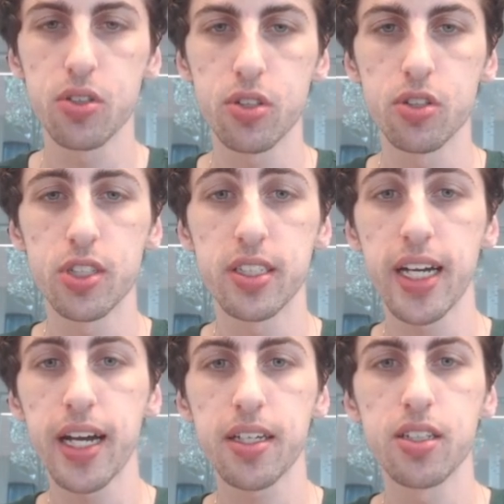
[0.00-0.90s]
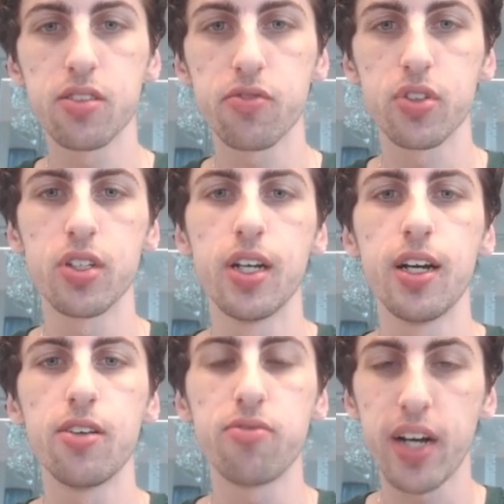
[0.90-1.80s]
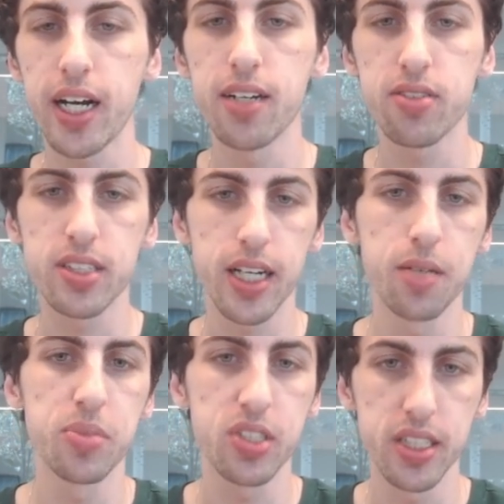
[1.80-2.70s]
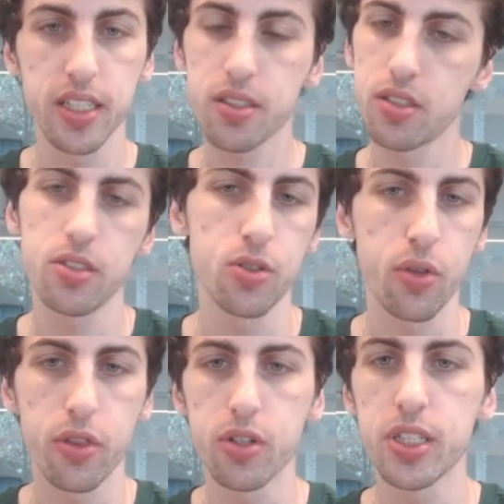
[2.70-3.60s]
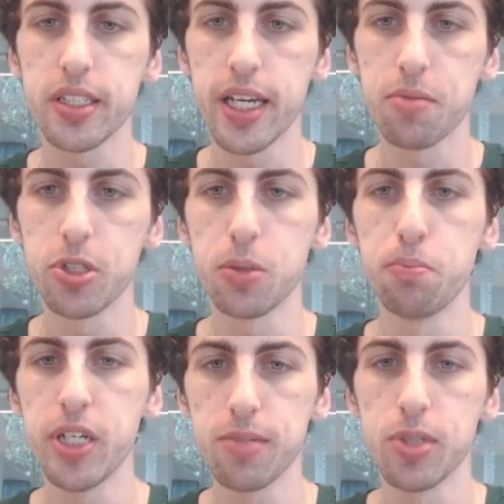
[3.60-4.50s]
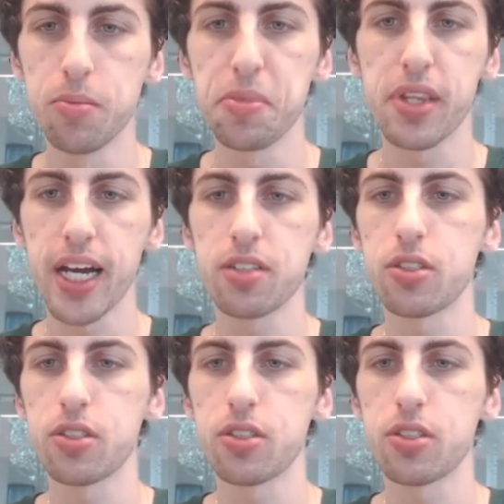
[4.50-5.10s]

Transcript: so you're attacking for 5 times 6, so 30 damage minimum that